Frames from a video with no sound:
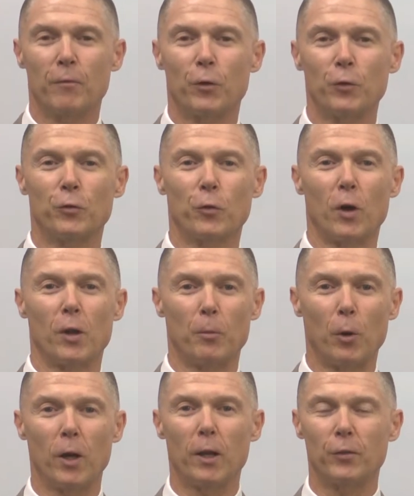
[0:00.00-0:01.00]
First of all,
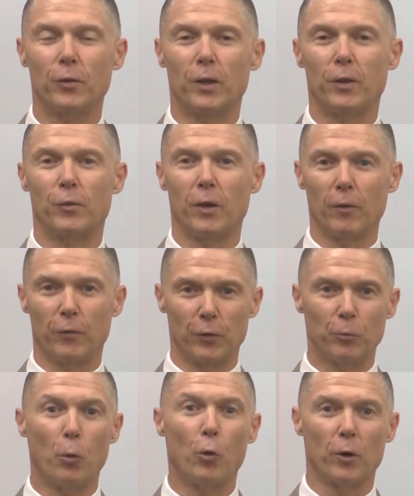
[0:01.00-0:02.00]
the policy itself
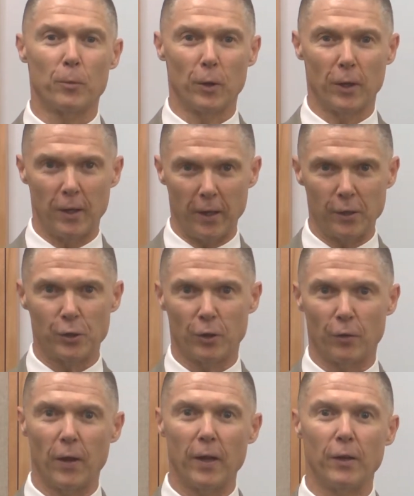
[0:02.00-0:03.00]
is portable in
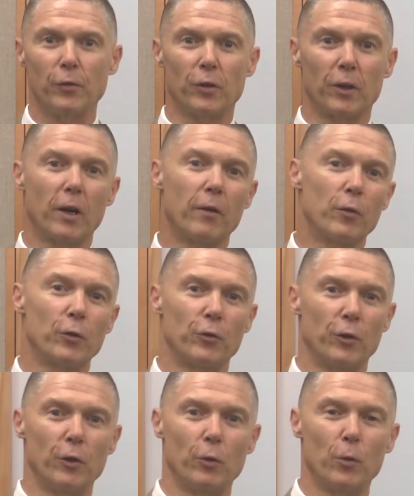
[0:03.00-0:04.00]
nature. That is, it
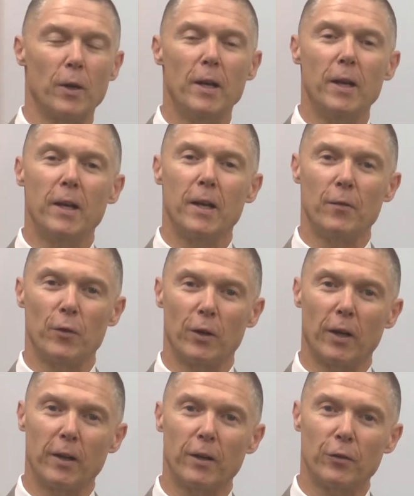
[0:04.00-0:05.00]
covers you in the
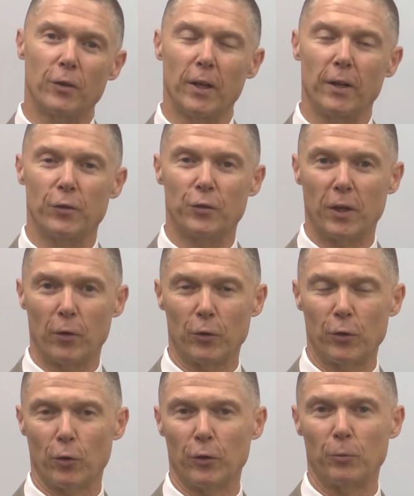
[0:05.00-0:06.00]
United States
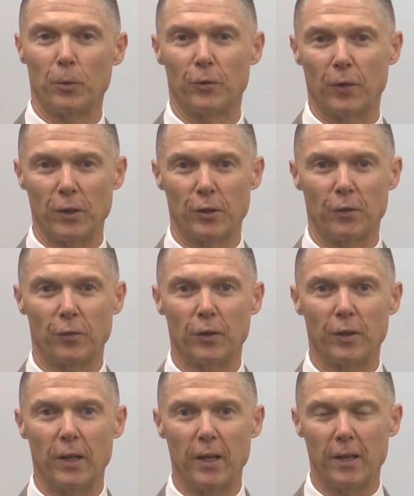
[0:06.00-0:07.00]
territories, possessions,
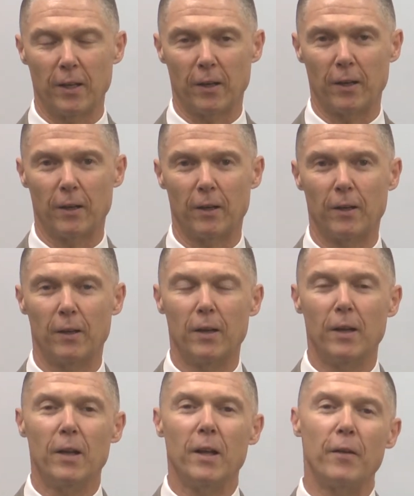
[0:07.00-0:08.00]
and Canada.
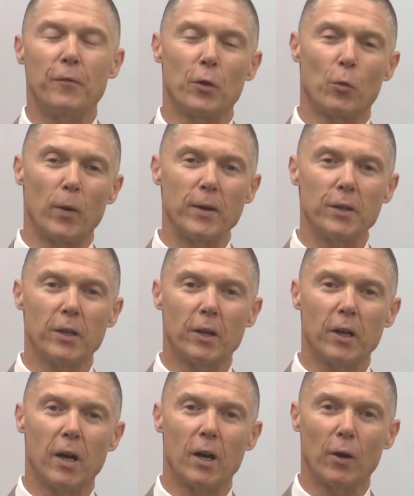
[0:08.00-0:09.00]
If you're renting a
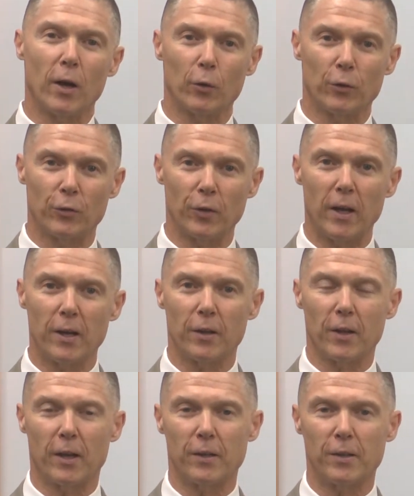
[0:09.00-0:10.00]
car outside of
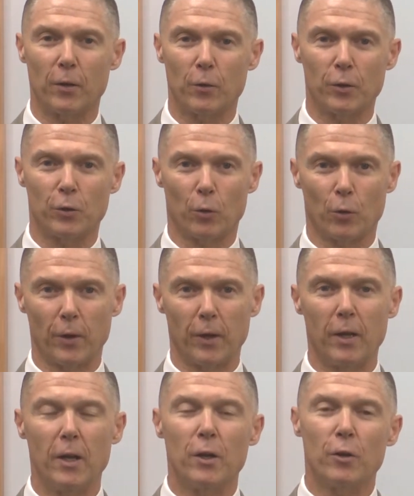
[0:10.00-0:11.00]
that territory,
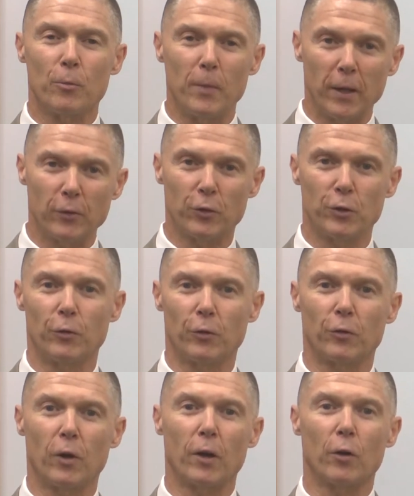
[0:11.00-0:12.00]
your
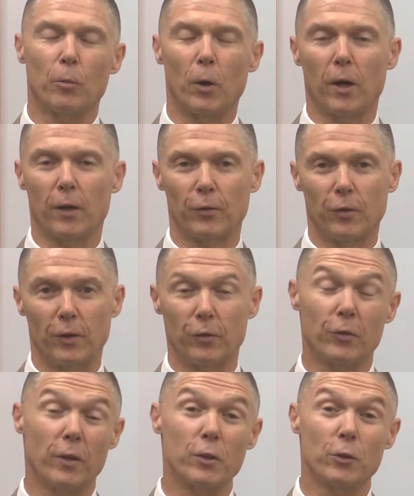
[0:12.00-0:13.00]
Massachusetts auto policy has
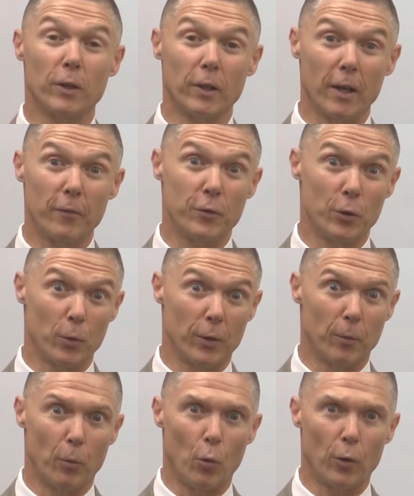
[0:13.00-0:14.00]
essentially left you at
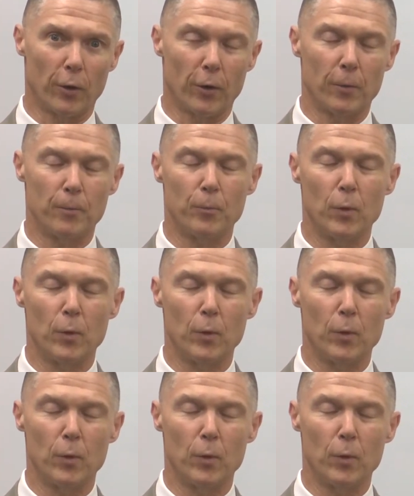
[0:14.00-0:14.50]
the border.